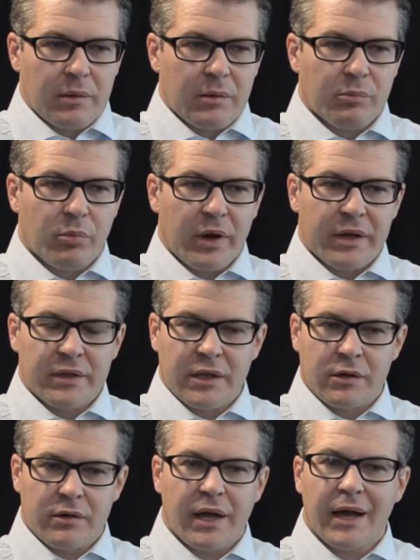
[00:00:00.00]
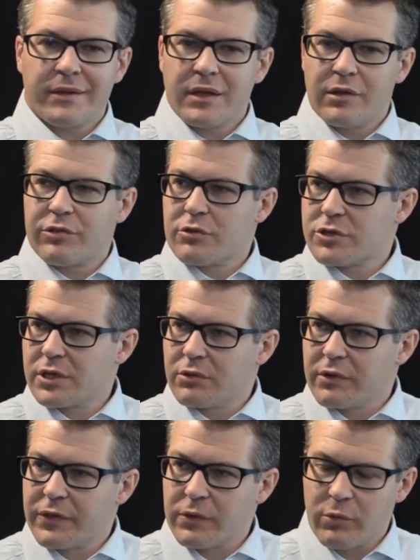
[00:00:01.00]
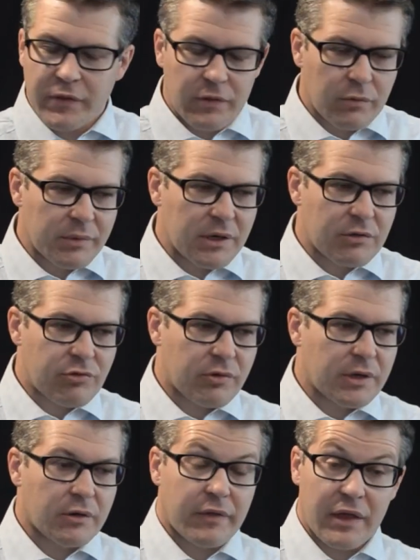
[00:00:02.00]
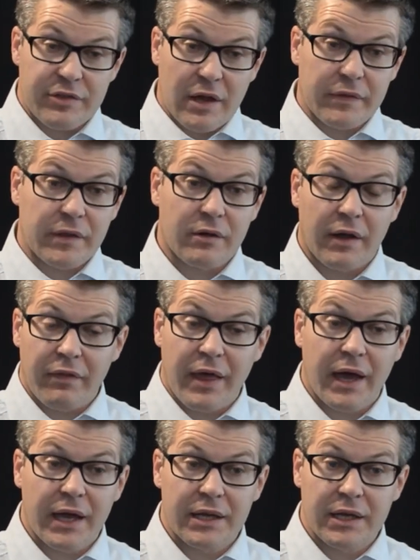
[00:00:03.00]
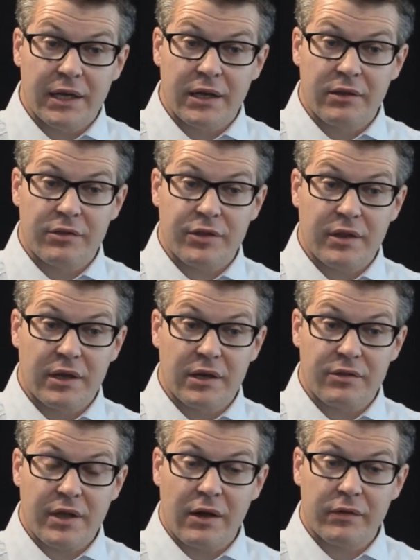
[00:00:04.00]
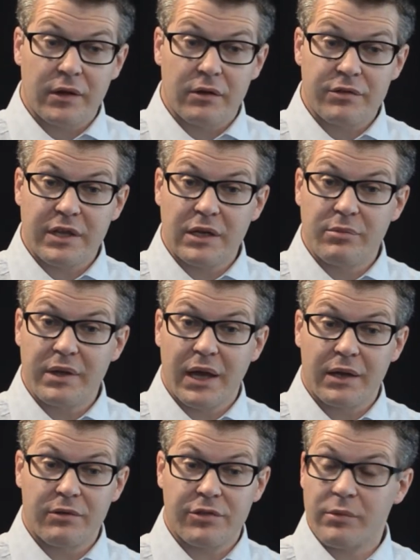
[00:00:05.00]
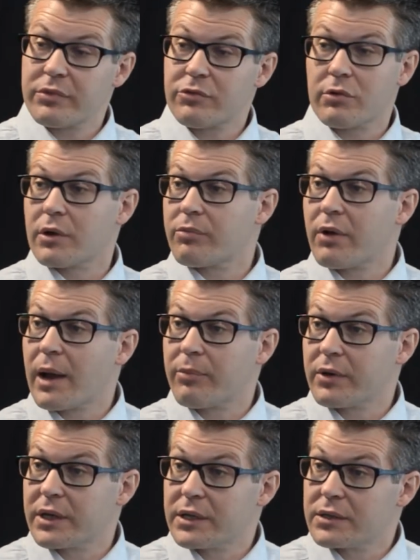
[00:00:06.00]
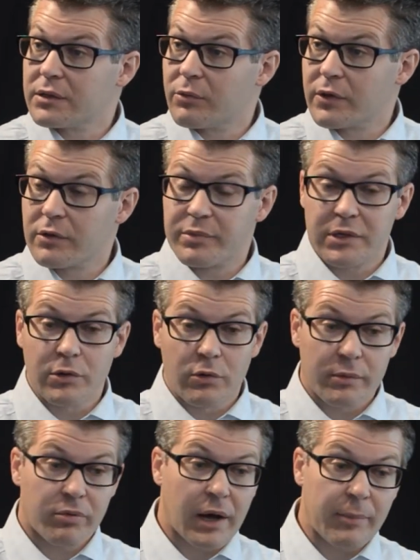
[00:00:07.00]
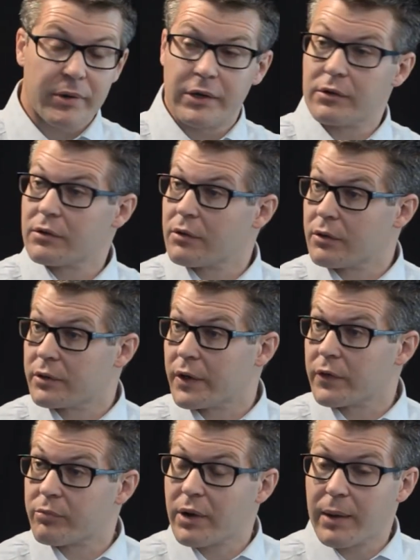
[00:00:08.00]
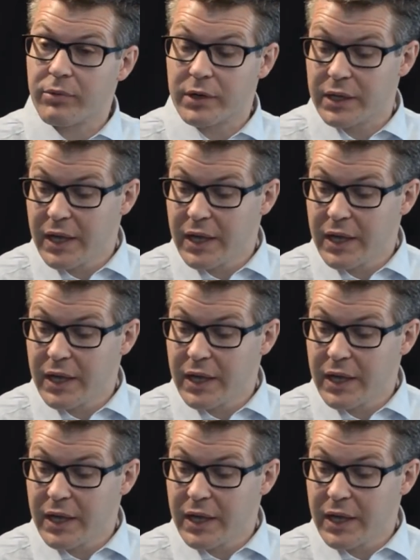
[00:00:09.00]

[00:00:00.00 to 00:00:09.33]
branding or content associated with your ministry or that's out there online, and it's out there, it's going to be on some sort of property, whether it be your property or another property.